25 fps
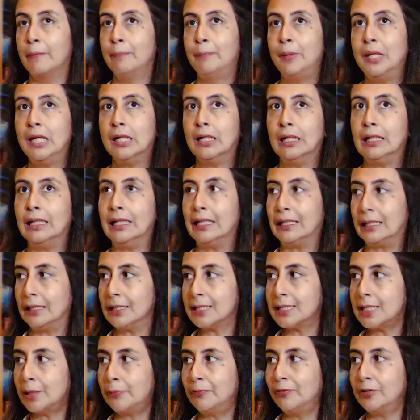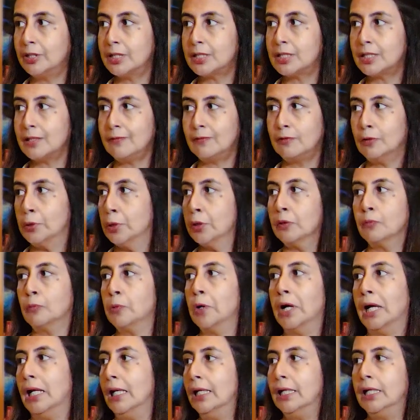being a little subversive, not
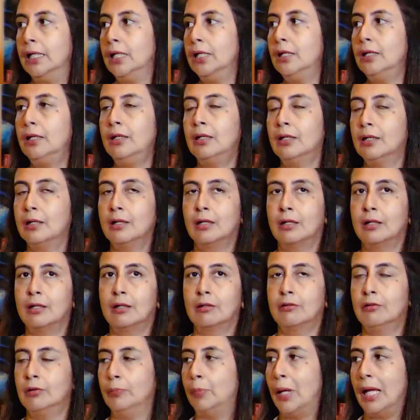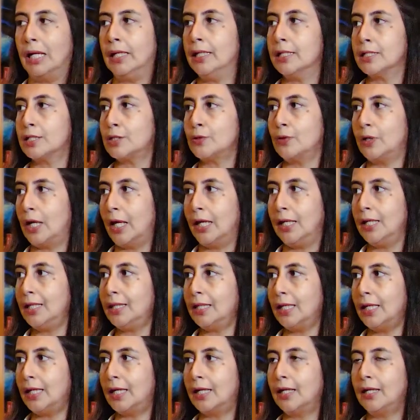wildly rebellious or
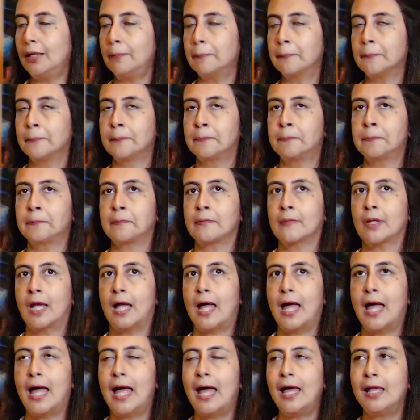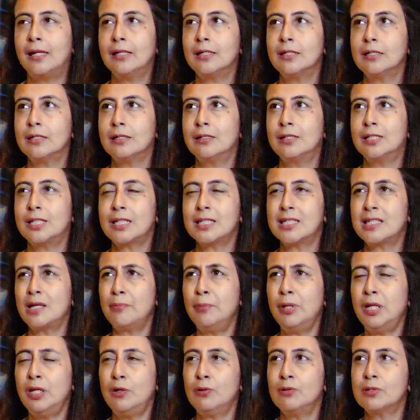anything, and just
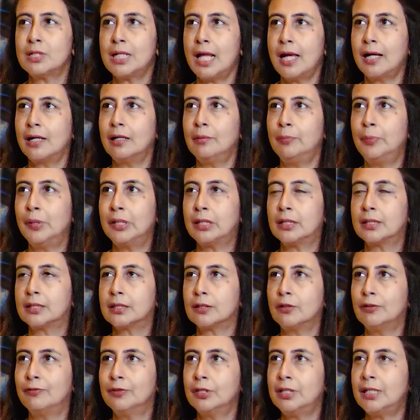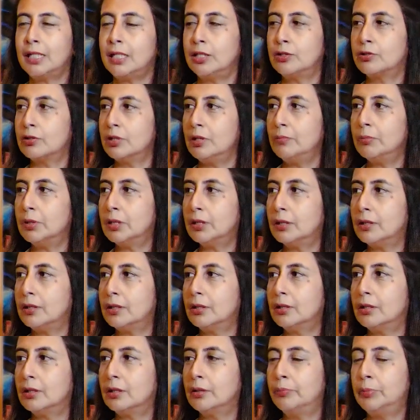somebody who's like a bit of a
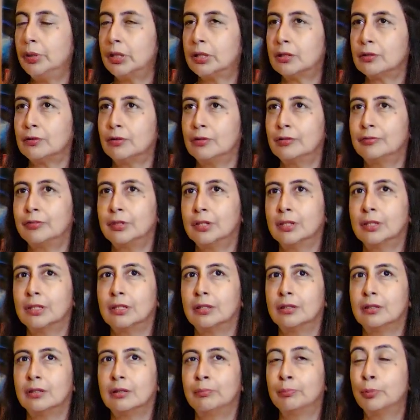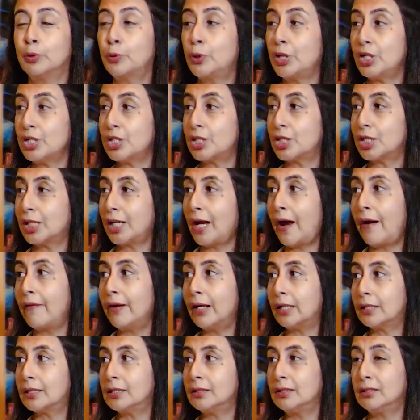daydreamer, a bit of a bookish
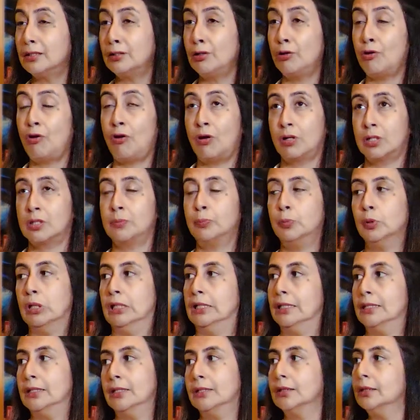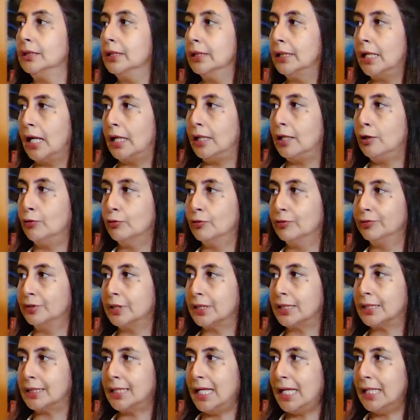character, not political in any
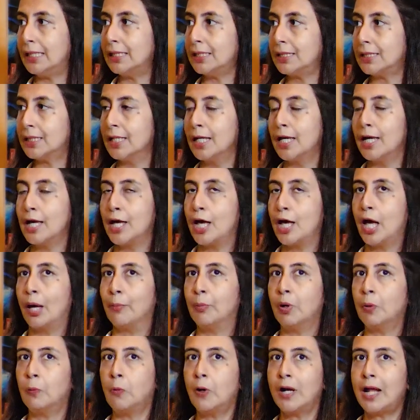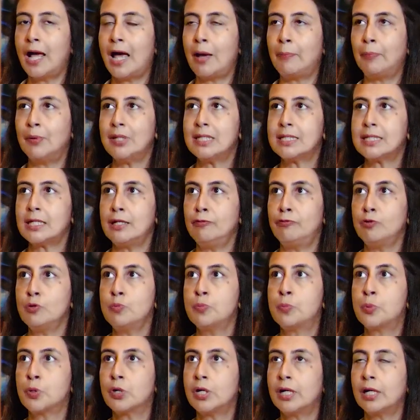overt sense. But what happens if you
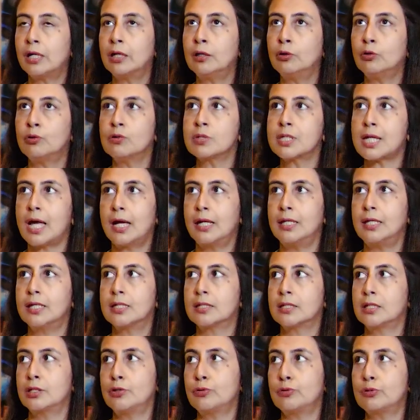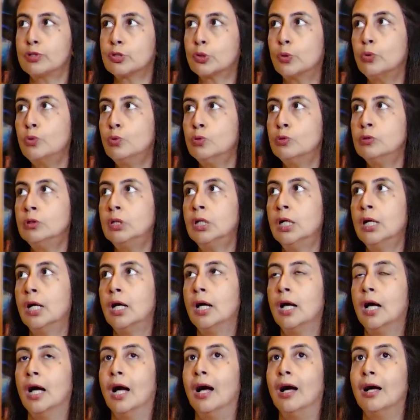bring those ideas into a school
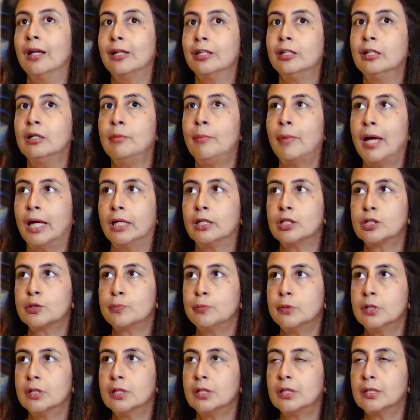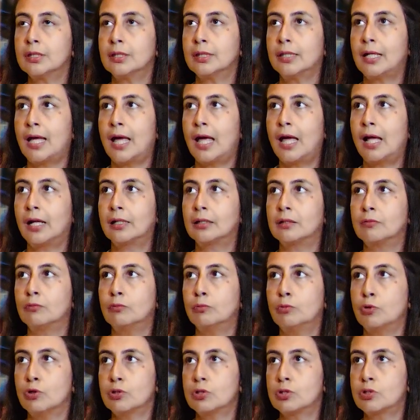under management that
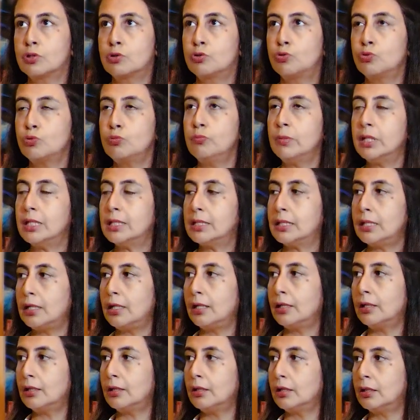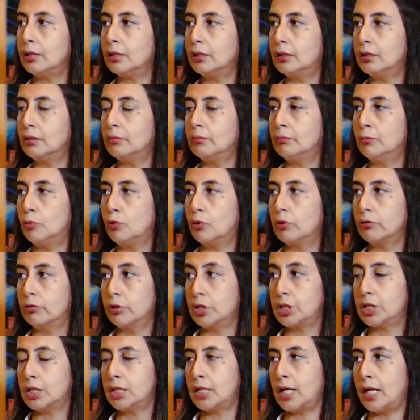wants to maintain a more
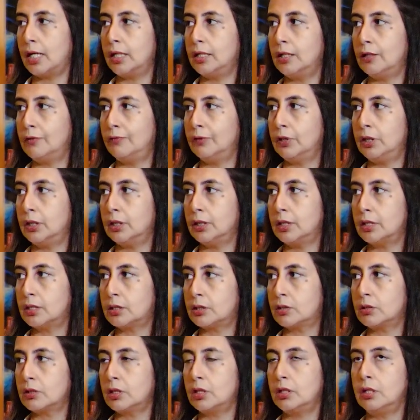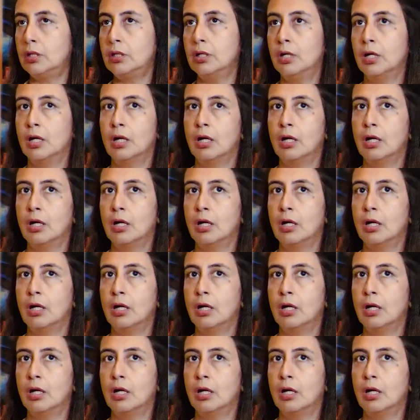rigid idea of Indian history,